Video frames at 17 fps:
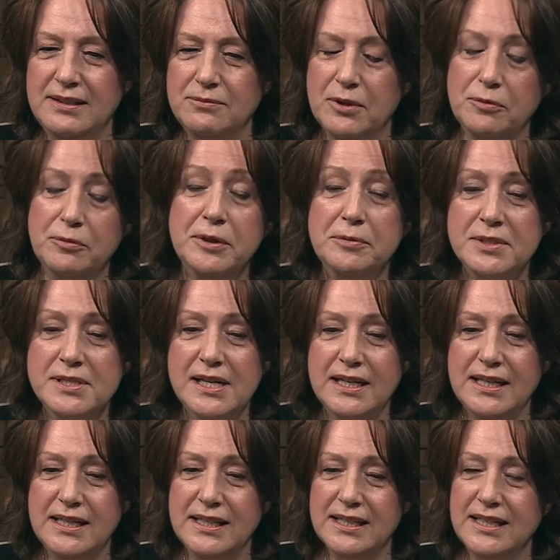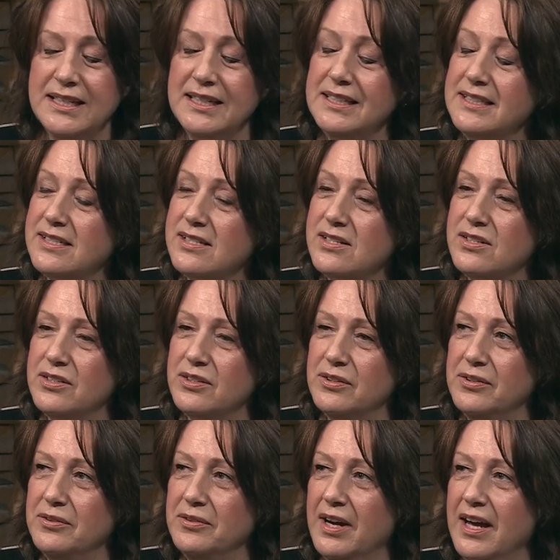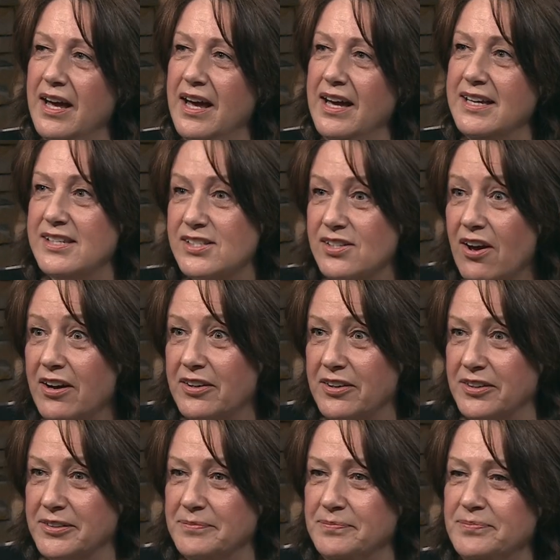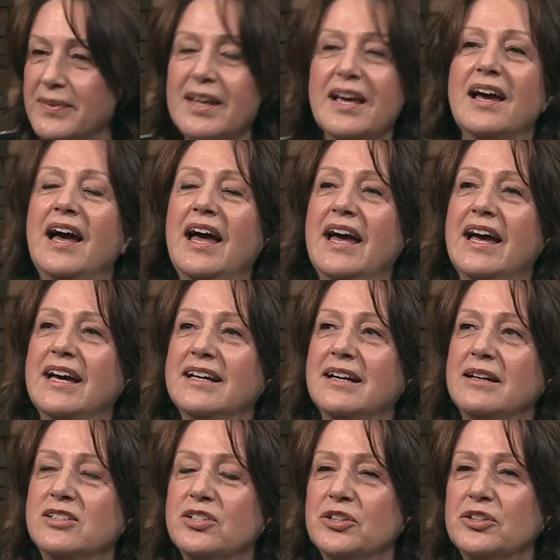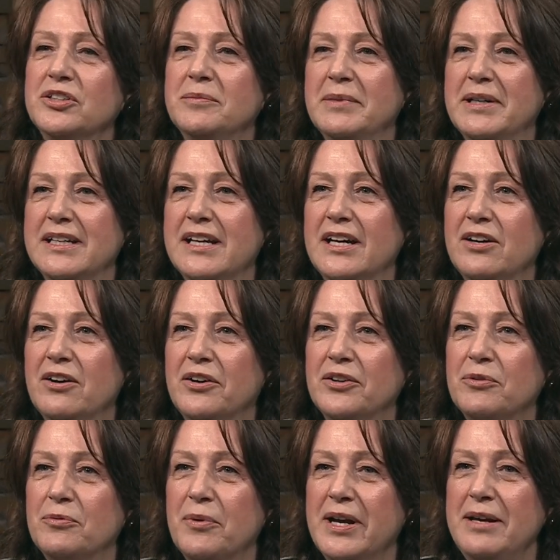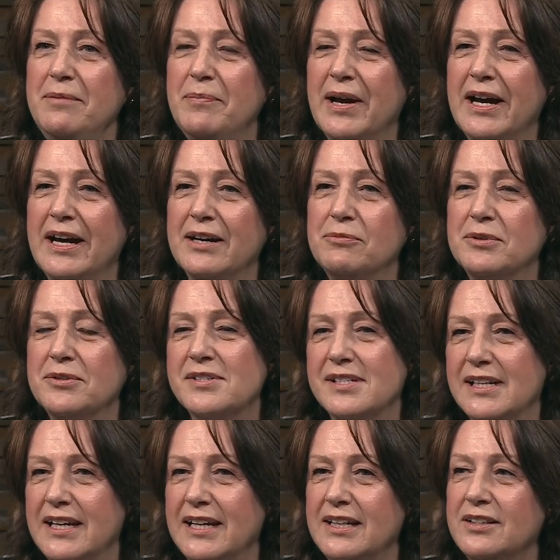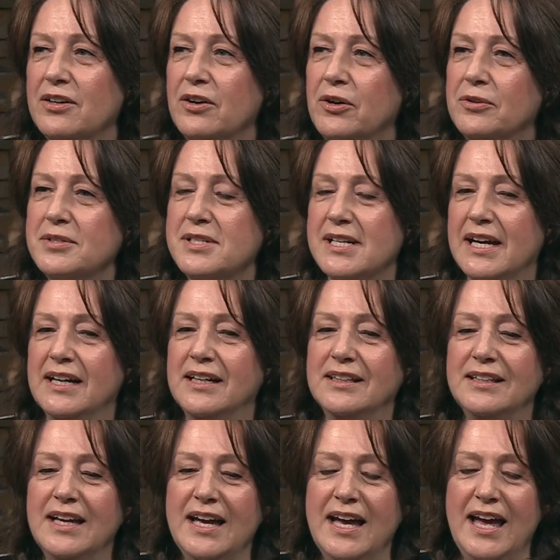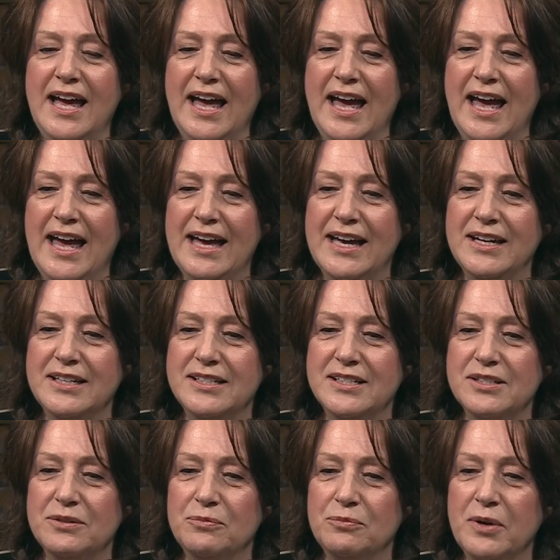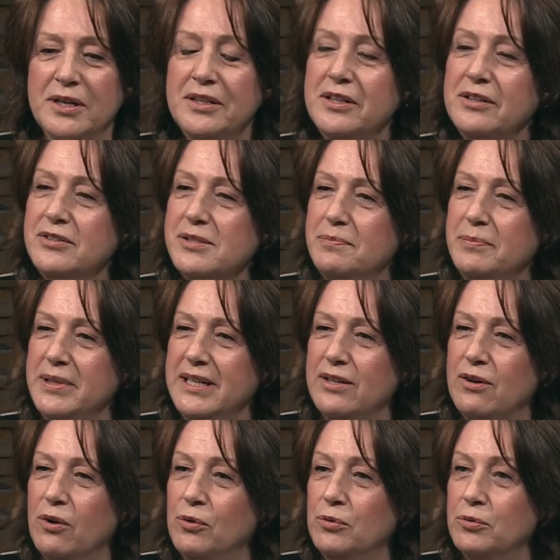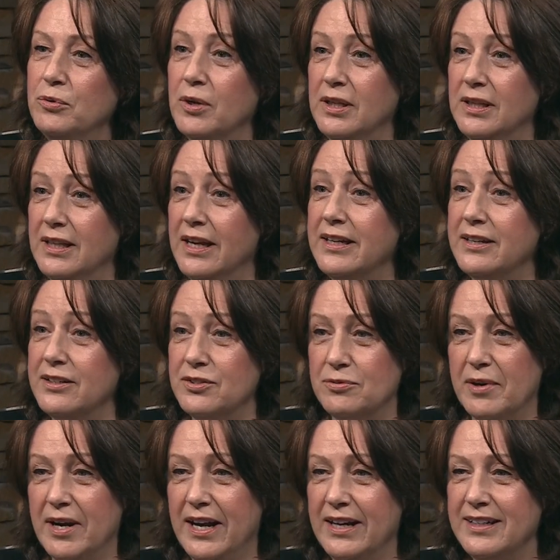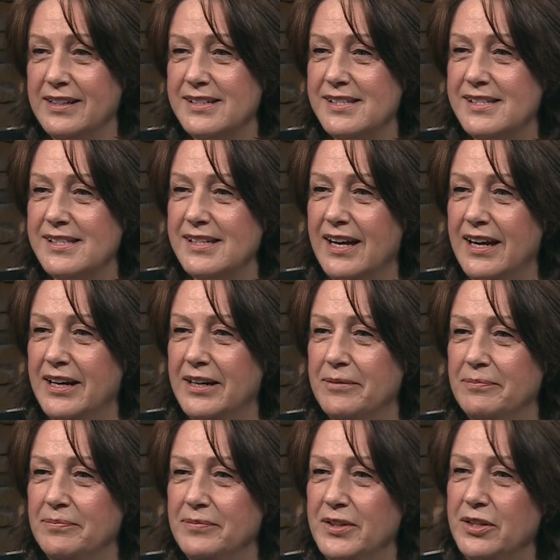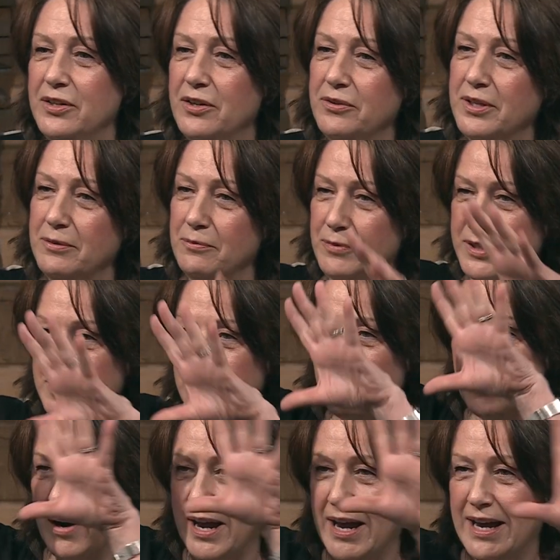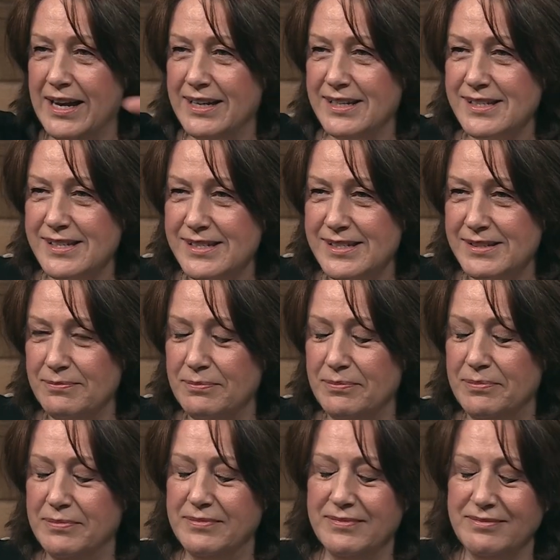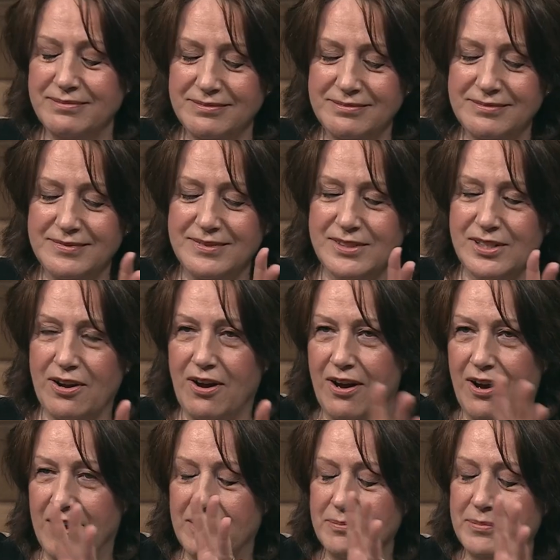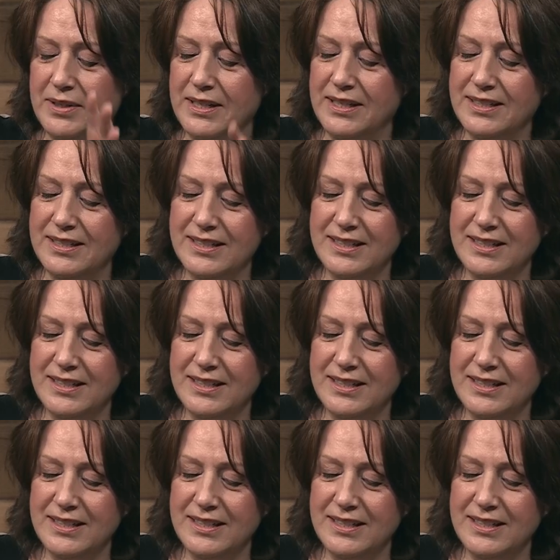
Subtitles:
We were taking the kids to soccer and a tournament. And on the way back, we were staying at the hotel. And one of those big old luggage racks, with the brass top, there